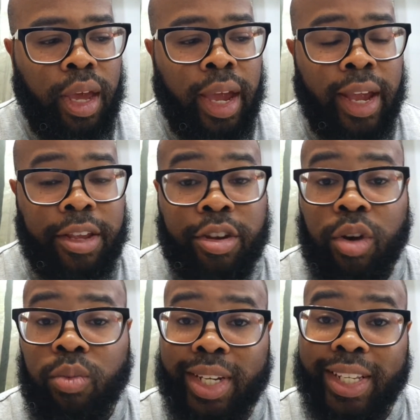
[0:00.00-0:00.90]
And you
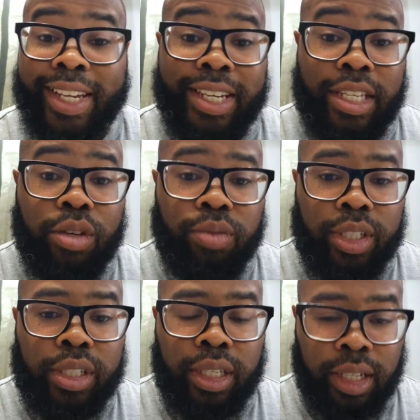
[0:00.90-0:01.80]
don't want any
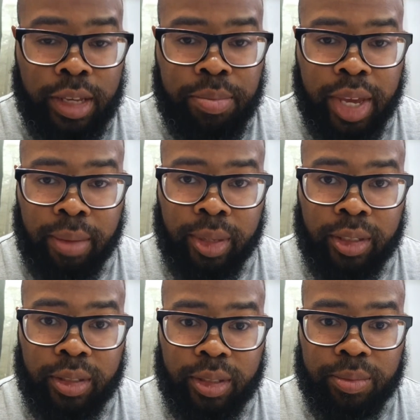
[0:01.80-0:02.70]
recent late
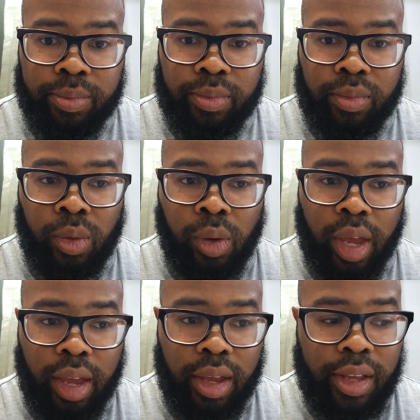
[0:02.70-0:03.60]
payments.
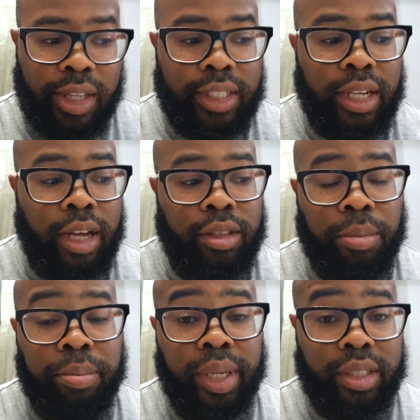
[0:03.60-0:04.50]
Okay. Now, the
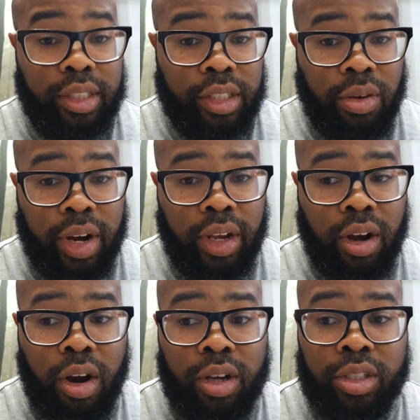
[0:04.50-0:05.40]
business credit
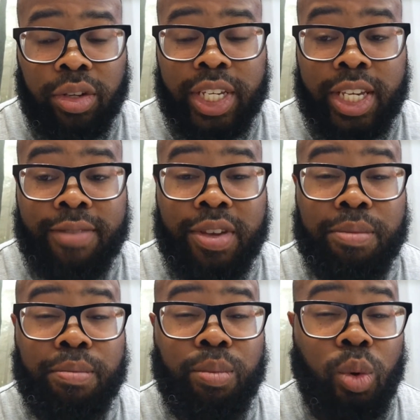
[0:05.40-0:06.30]
cards are
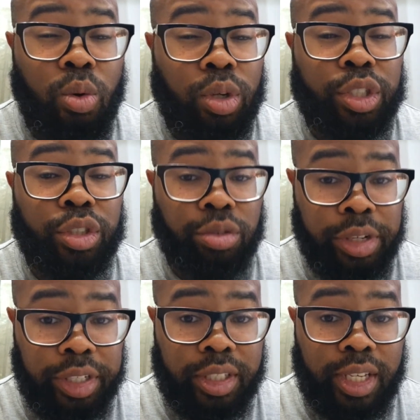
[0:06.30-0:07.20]
even more
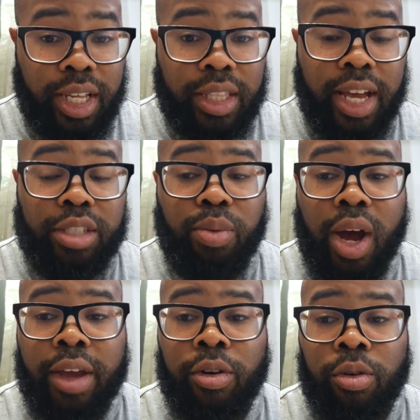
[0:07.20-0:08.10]
strict. That's
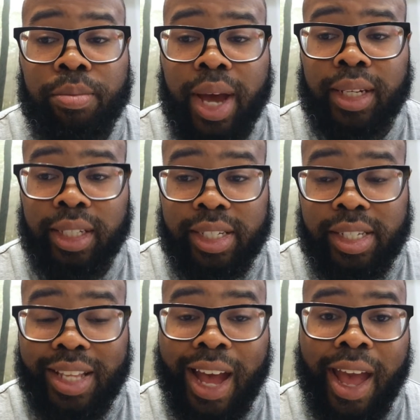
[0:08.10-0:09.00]
why on my
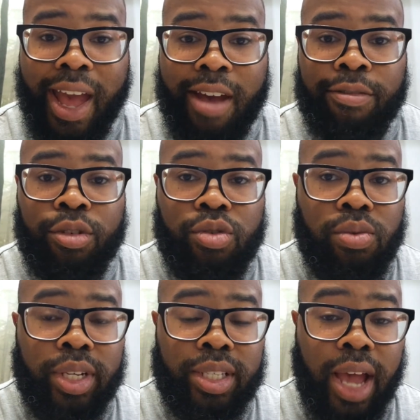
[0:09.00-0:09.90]
list, I have
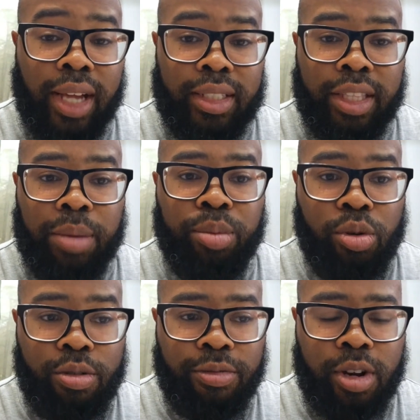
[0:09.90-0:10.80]
who exactly they
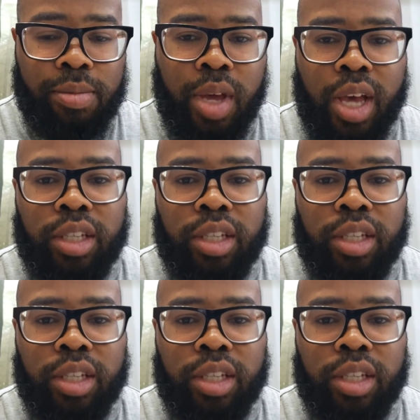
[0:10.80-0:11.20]
pull from.